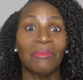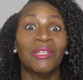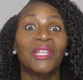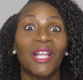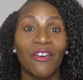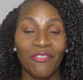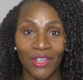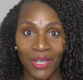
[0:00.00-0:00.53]

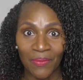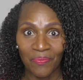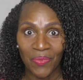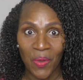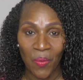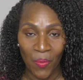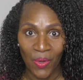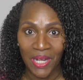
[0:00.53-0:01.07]
loving
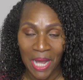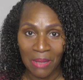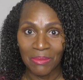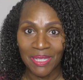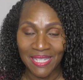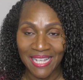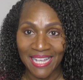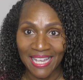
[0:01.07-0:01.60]
what I'm
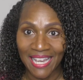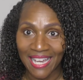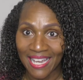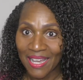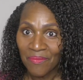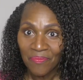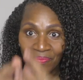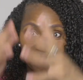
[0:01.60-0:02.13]
seeing.
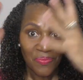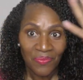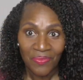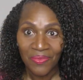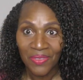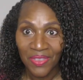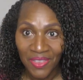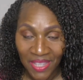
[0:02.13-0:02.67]

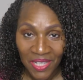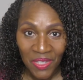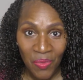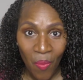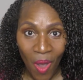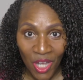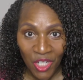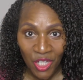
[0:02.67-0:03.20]
This
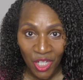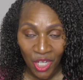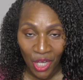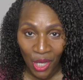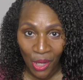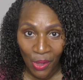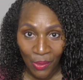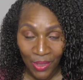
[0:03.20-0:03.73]
wash and
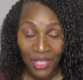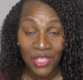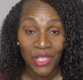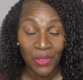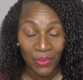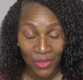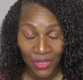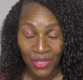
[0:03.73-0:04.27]
go is the
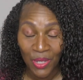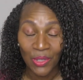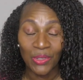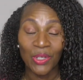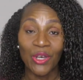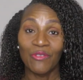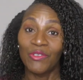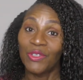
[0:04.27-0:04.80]
result of